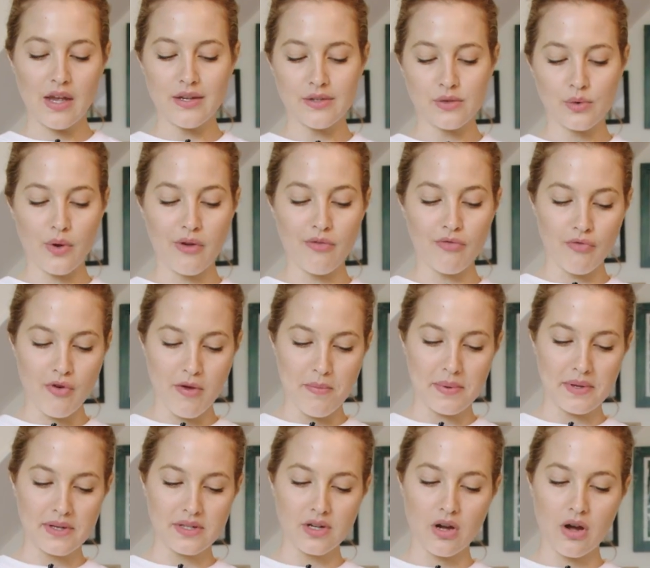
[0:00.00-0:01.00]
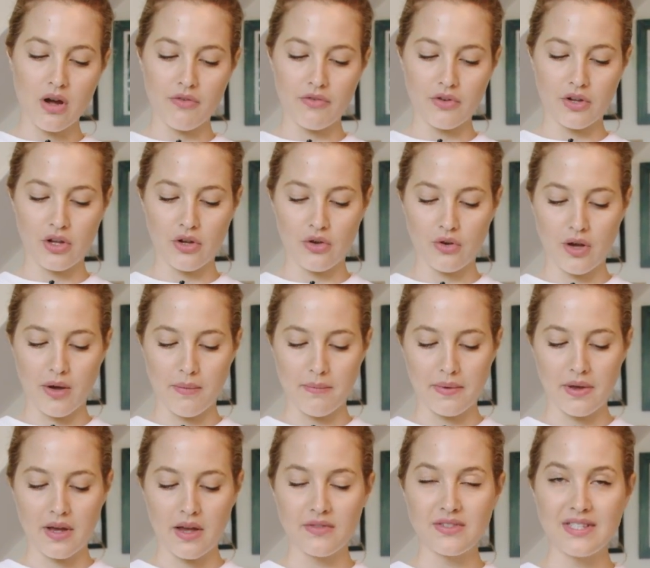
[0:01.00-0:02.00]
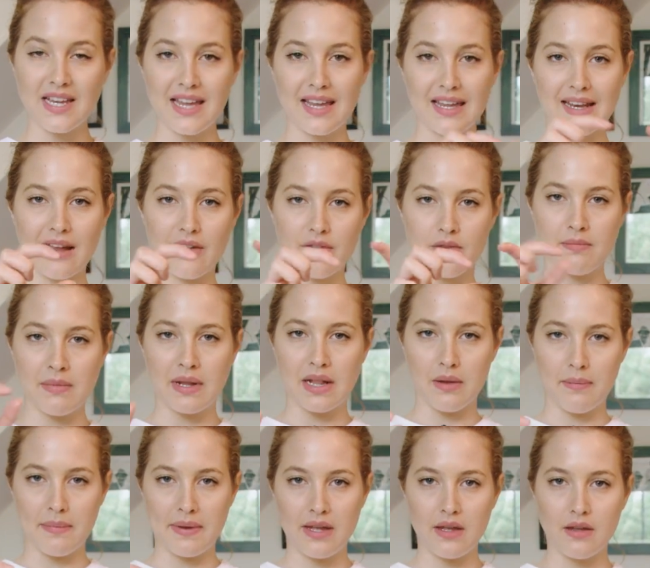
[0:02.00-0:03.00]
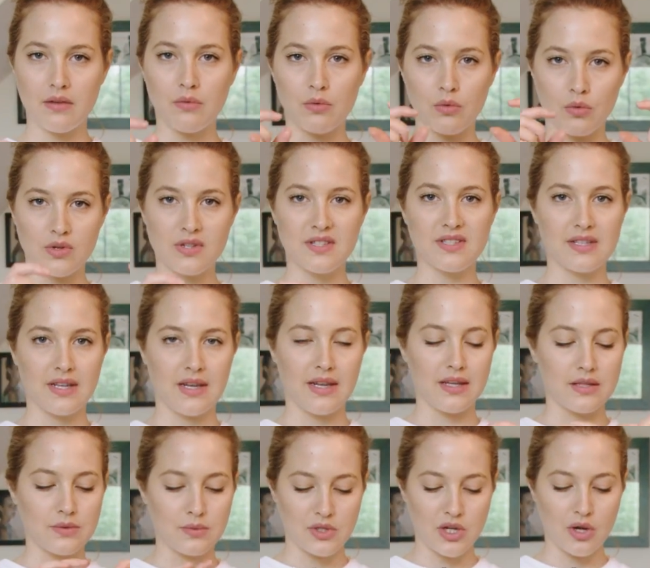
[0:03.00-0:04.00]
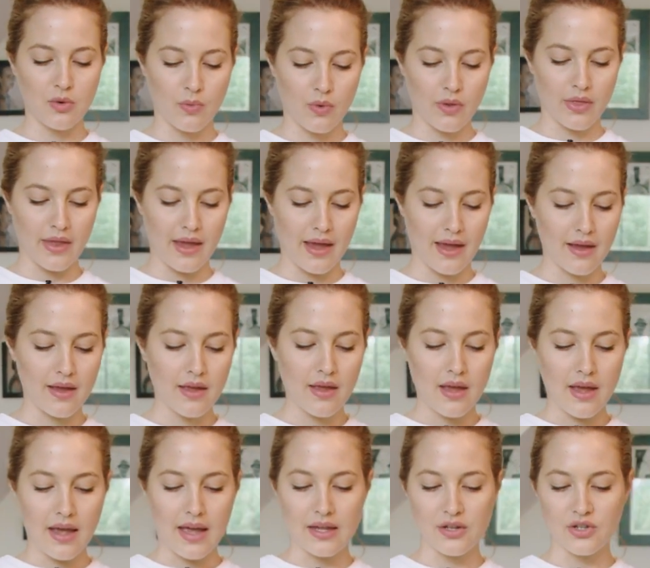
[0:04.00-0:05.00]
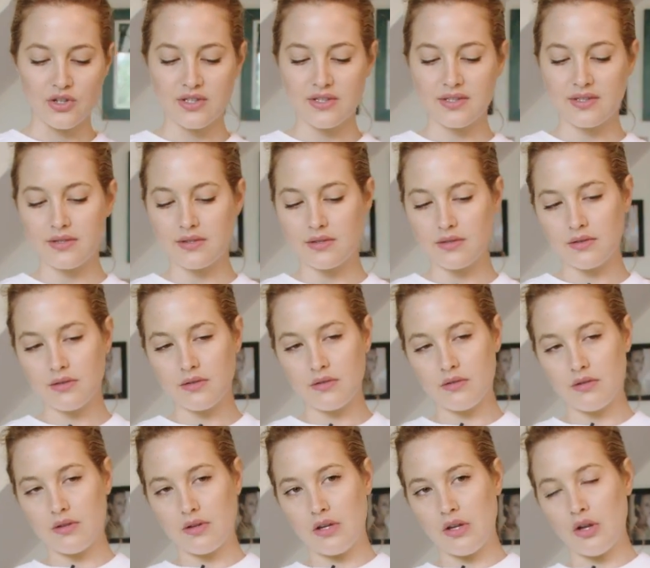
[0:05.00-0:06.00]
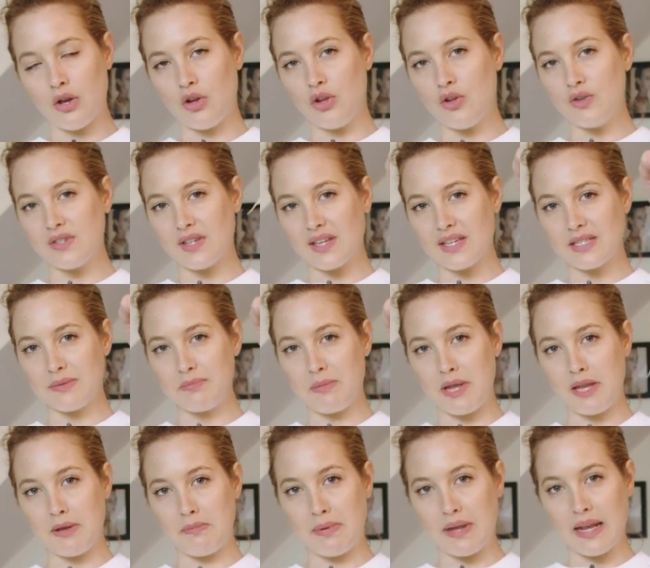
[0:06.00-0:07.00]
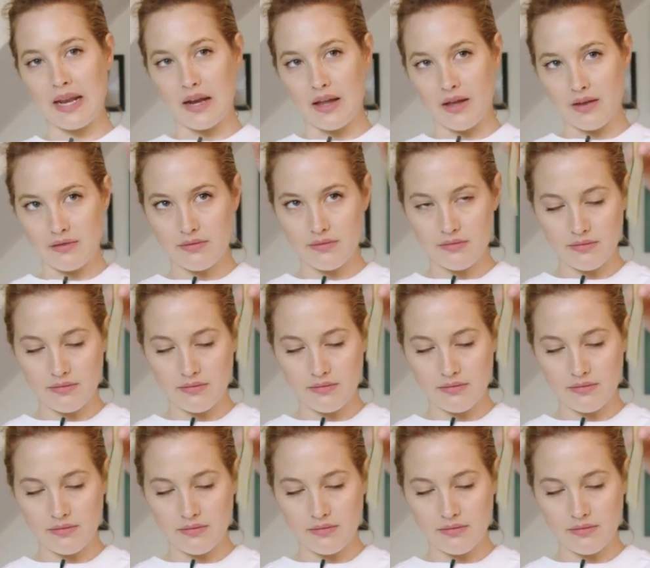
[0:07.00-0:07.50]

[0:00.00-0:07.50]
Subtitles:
So I've ribboned half a cucumber, I've taken out the middle bit, all the seeds, we don't want that, and just, using a speed peeler.